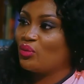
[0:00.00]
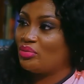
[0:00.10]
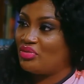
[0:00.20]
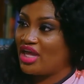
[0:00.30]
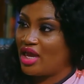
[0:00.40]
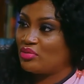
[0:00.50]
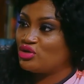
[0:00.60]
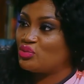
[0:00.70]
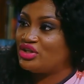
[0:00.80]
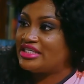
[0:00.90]
would be able
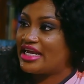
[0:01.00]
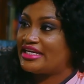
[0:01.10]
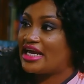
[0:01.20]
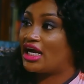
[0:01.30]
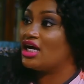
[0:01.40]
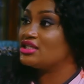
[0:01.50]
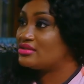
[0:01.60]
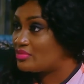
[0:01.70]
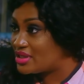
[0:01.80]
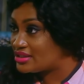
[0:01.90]
to retain their
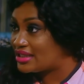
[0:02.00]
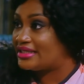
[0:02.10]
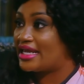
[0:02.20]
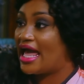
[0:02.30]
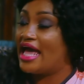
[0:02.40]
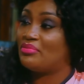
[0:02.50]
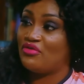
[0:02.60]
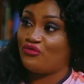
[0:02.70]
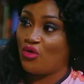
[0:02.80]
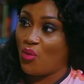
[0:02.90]
customers that they had
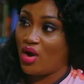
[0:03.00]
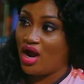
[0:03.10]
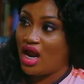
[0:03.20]
before,